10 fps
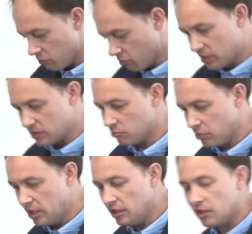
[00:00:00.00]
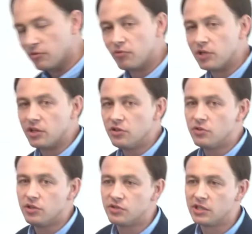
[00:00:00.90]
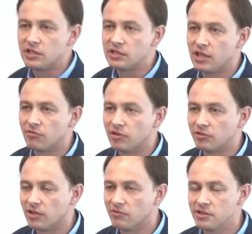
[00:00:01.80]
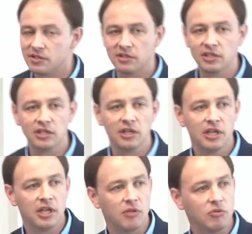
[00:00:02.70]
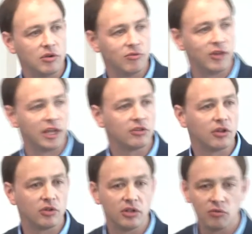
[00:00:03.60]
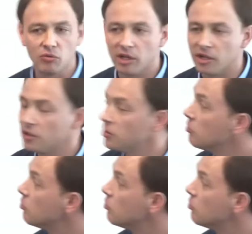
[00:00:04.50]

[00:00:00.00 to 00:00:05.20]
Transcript: what does it mean if we're introducing this level of diversity and we reflect on uh,